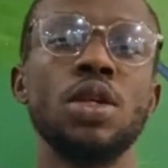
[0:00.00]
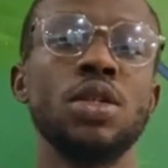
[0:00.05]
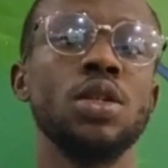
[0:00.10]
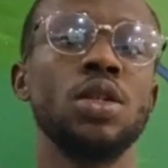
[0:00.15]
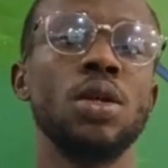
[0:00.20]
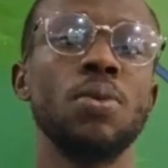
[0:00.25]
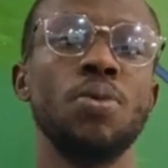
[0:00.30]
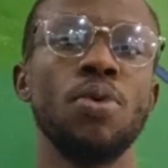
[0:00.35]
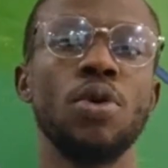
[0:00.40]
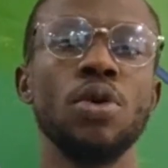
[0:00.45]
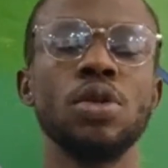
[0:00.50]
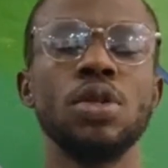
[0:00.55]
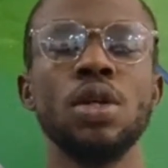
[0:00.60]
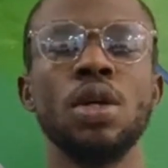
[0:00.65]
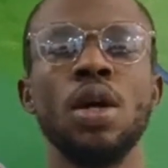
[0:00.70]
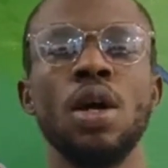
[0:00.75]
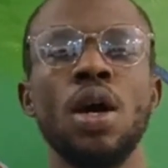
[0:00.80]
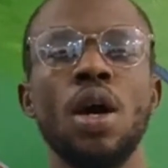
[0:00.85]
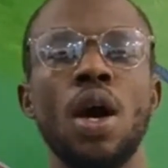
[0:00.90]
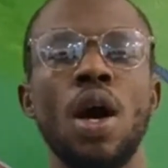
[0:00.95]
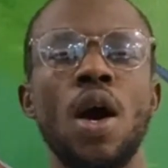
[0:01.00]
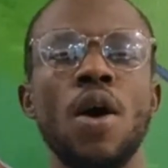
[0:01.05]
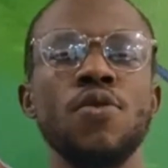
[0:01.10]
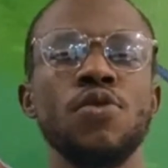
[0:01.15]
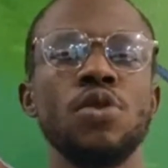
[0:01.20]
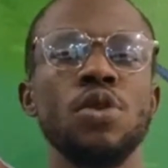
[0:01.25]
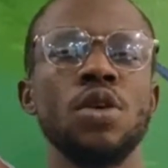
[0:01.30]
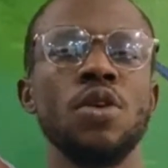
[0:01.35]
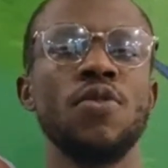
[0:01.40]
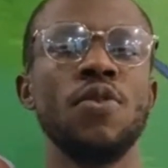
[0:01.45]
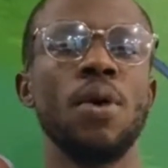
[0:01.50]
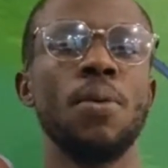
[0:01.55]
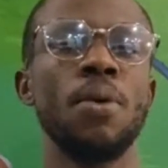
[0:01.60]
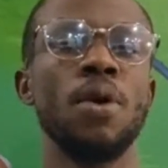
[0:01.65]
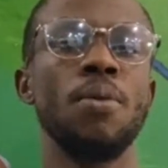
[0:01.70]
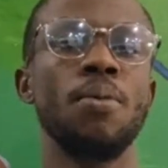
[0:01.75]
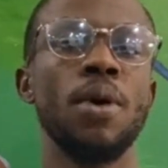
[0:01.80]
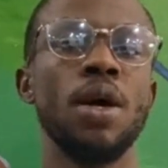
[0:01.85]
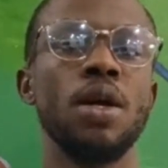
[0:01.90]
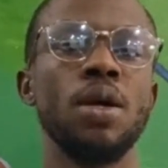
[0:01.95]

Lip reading: report I have to give about my